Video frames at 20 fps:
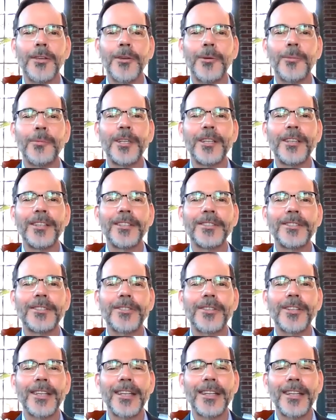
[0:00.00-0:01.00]
human
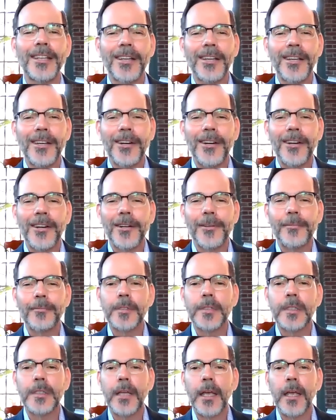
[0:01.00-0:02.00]
history
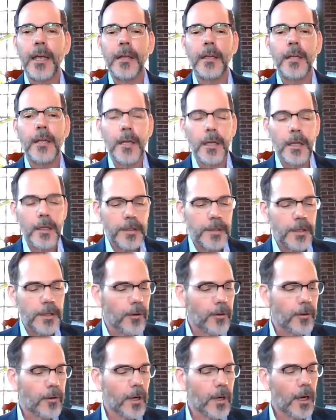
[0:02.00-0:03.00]
um, to date.
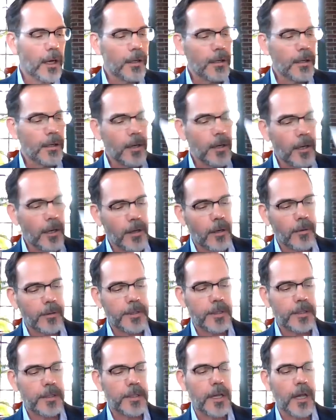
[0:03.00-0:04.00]
So I know that
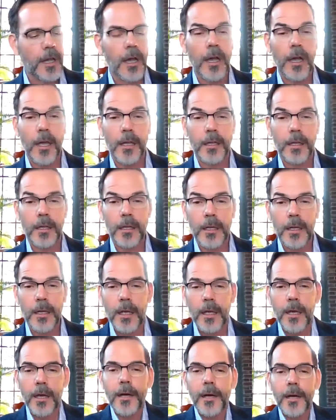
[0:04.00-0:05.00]
was a ton,
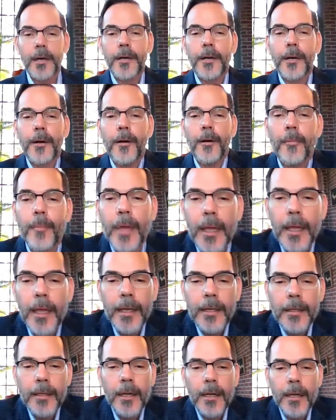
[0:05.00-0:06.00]
um,
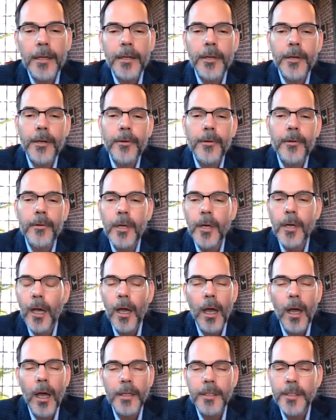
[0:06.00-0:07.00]
and I know
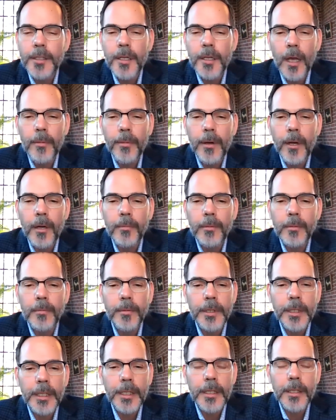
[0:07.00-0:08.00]
I sh- I
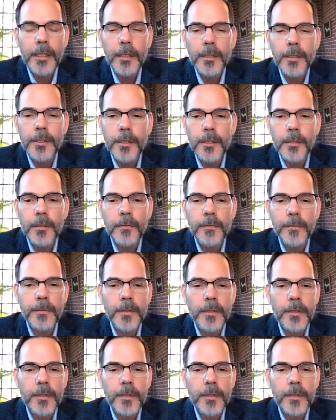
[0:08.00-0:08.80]
probably should have